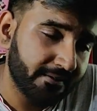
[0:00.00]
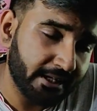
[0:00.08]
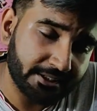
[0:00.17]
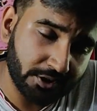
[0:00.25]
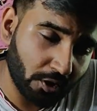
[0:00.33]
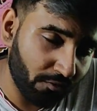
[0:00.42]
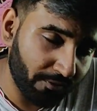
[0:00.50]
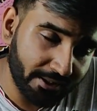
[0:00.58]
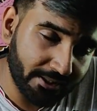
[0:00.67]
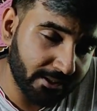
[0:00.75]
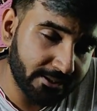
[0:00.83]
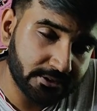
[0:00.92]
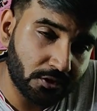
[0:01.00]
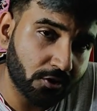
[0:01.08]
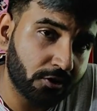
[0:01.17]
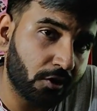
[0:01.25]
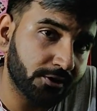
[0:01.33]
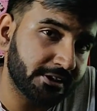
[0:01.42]
that your vehicle is
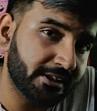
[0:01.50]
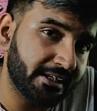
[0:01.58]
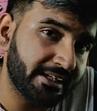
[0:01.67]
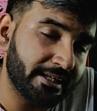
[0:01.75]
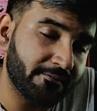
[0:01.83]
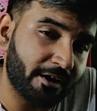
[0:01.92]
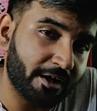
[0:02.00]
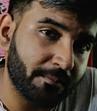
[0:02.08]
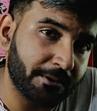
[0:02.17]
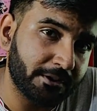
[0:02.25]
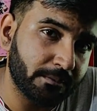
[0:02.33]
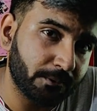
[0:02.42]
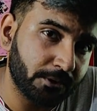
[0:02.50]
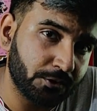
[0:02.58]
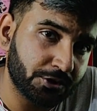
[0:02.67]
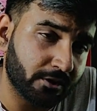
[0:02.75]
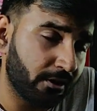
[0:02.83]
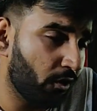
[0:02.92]
not causing any environmental pollution,